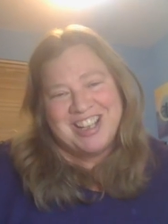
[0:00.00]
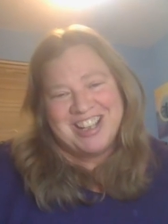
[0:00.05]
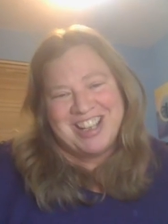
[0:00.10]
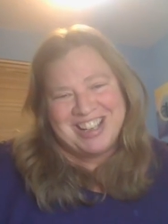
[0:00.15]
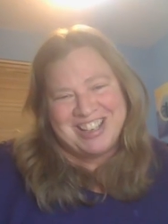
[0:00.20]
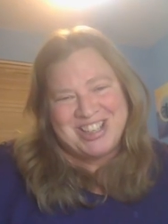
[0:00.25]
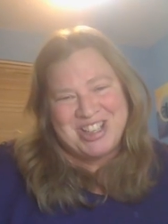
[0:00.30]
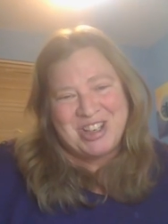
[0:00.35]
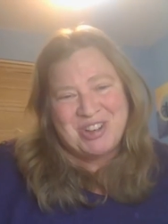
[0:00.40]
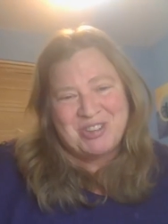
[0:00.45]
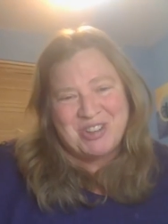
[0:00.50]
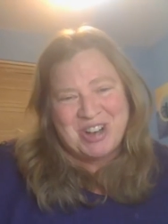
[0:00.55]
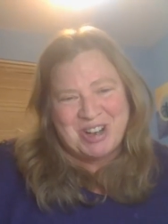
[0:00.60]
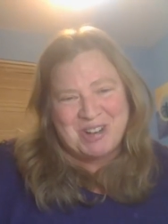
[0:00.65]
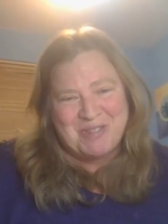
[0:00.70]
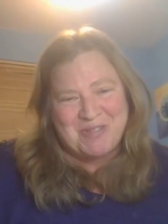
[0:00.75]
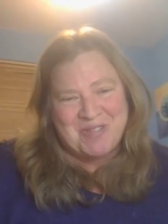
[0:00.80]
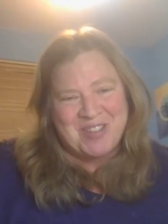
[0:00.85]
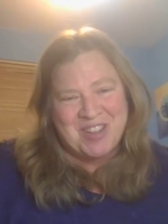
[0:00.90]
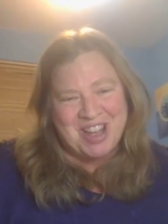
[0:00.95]
I
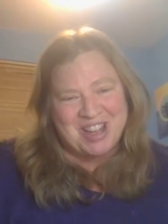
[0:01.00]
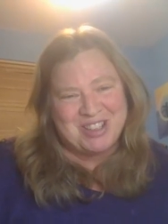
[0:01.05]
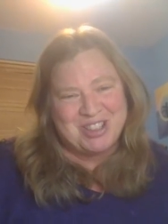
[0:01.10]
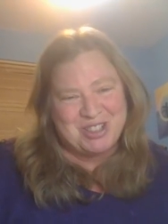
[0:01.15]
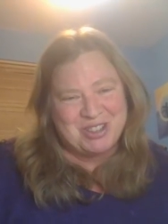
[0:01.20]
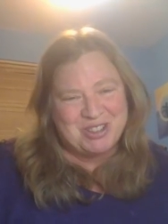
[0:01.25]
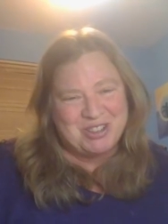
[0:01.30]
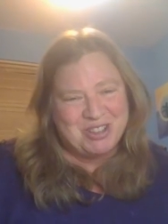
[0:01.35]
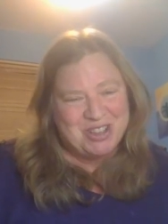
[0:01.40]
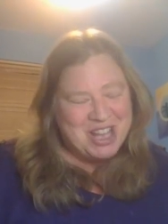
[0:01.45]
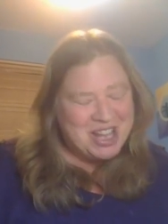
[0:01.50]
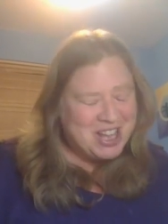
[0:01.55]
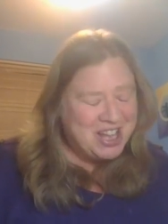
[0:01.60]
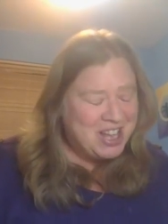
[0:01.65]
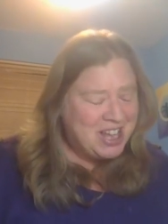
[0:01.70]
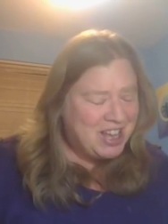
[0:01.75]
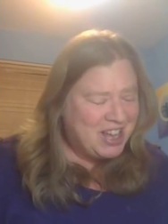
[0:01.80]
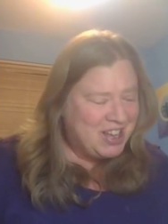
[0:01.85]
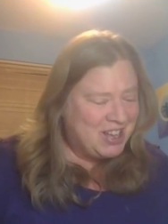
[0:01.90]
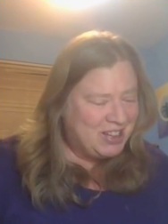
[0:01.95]
do. I do
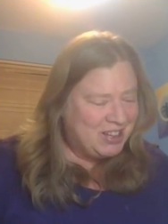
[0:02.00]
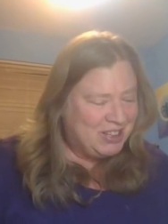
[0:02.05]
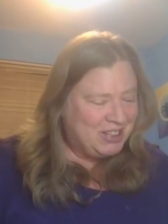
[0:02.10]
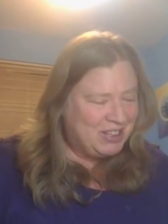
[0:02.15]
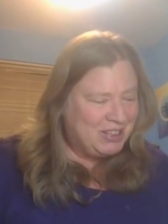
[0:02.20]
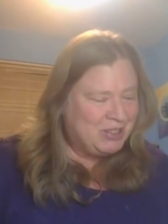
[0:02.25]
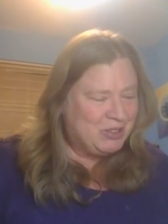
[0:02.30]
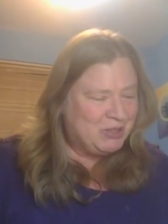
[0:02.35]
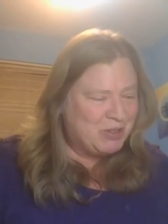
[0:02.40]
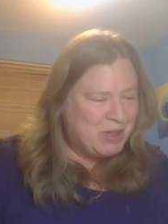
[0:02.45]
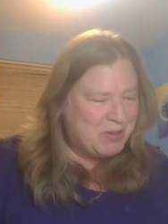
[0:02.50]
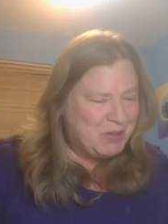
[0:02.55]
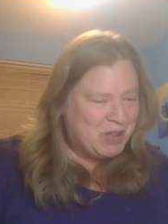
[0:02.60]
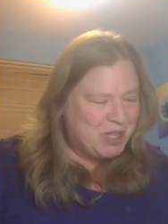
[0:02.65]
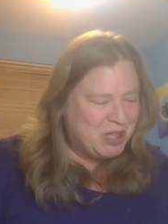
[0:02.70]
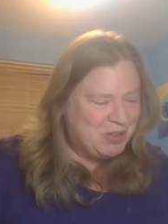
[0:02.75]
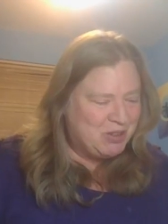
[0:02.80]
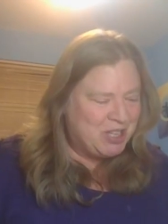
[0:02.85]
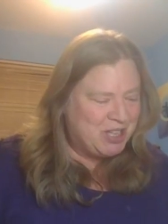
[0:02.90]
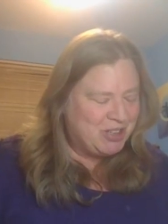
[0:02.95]
uh, agree with
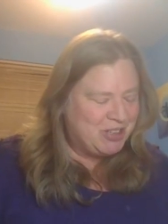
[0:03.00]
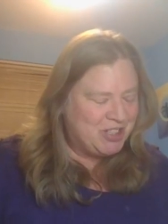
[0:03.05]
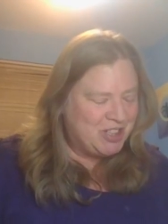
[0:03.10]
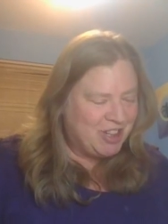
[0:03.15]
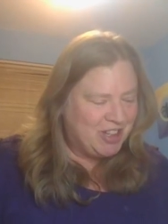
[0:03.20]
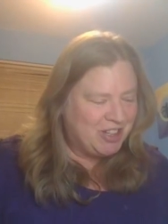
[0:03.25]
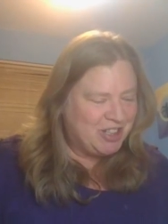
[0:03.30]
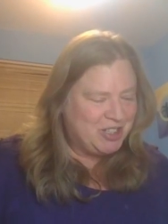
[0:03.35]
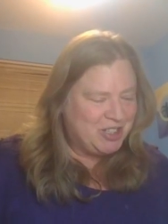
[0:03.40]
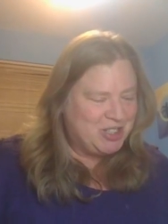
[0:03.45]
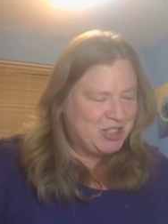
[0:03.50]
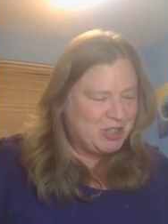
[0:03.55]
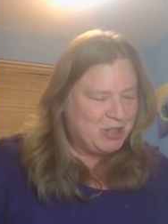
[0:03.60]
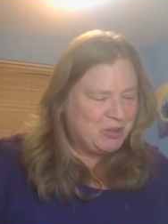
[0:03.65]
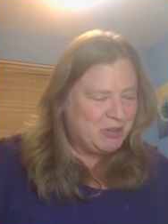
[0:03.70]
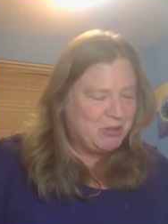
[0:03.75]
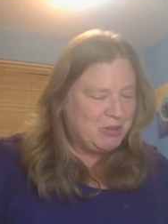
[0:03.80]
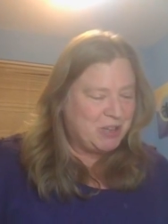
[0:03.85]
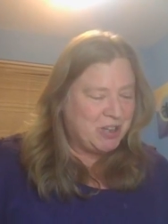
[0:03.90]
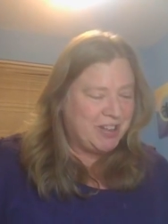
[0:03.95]
you there, Donna.
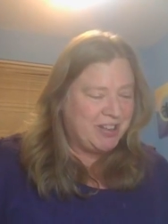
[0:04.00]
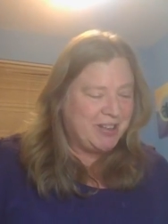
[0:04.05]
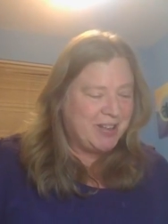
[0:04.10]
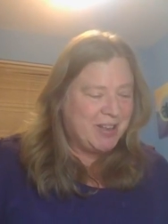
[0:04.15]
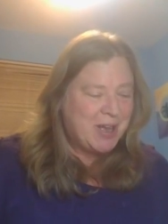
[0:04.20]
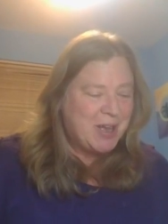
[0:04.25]
So, uh,